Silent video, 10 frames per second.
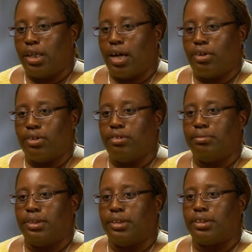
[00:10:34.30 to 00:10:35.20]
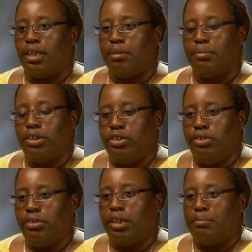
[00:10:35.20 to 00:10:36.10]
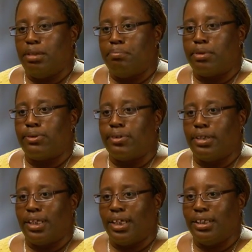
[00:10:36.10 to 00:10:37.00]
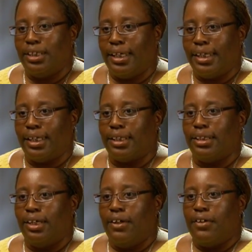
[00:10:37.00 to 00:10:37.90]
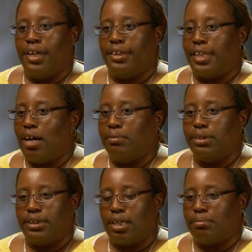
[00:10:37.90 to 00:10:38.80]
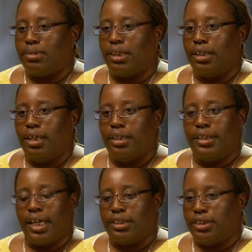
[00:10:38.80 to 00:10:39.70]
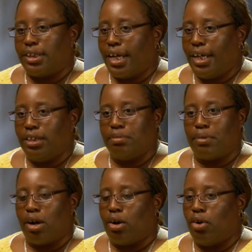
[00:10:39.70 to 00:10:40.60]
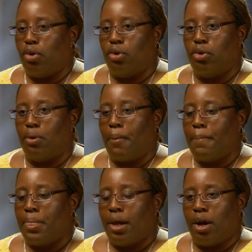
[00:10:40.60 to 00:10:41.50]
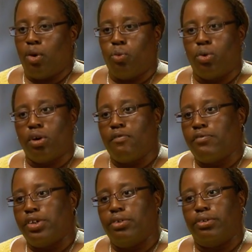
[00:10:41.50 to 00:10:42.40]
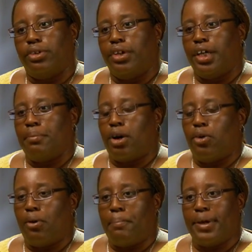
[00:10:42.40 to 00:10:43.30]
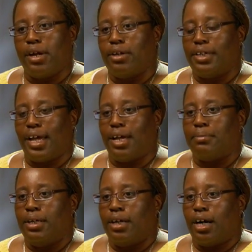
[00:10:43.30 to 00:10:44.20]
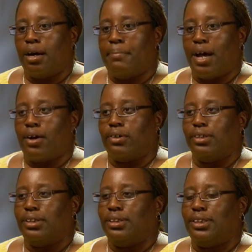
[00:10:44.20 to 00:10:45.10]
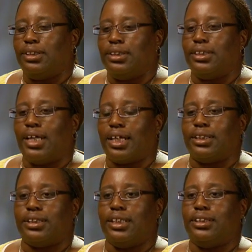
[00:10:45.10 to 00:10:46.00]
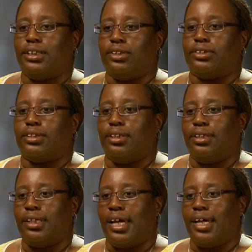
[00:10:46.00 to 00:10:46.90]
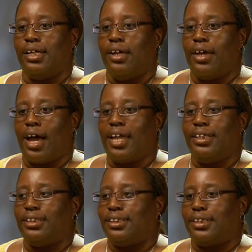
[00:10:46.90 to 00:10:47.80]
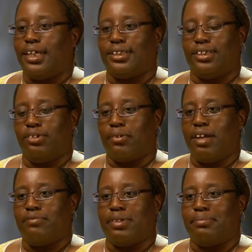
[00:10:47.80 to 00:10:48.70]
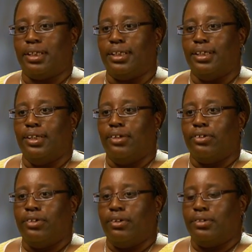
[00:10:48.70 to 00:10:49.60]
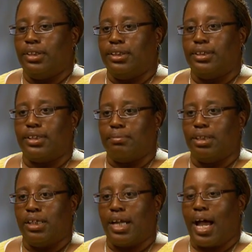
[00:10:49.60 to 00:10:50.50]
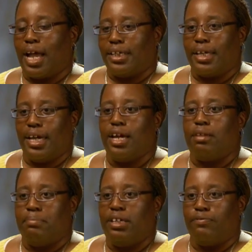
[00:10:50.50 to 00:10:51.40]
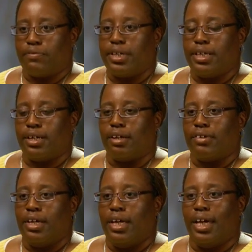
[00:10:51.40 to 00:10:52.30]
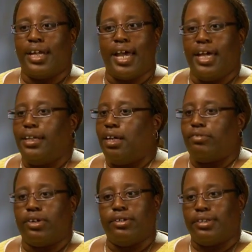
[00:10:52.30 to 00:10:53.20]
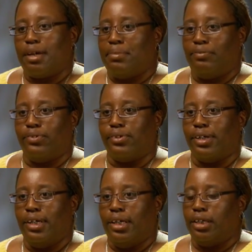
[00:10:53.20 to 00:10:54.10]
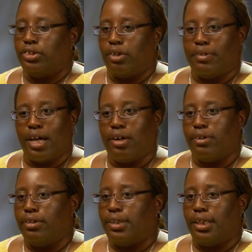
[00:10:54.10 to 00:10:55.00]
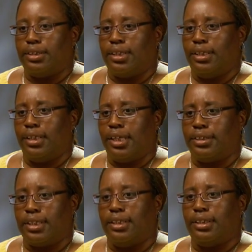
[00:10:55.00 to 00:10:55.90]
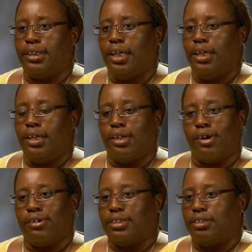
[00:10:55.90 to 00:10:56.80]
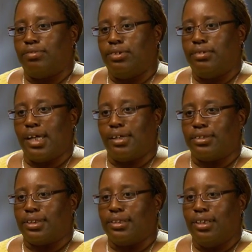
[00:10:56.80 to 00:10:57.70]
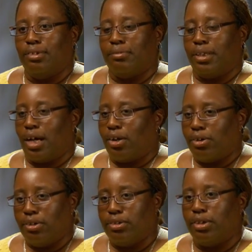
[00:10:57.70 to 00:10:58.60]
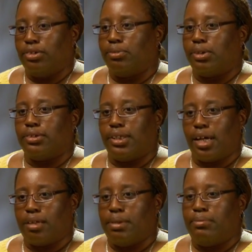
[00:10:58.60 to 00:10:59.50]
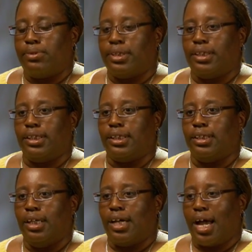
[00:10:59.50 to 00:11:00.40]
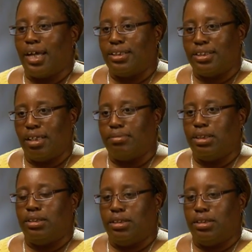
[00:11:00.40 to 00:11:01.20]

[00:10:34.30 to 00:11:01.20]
I heard was, "But you can be born again." And that was something that changed my whole worldview and my whole paradigm about this is not a sentence that I need to take to the grave with me. You know, this is something that I can be free of. And I had never heard that before. And so when I heard that Sunday in August of 2000, when I heard those words that I could be born again, I accepted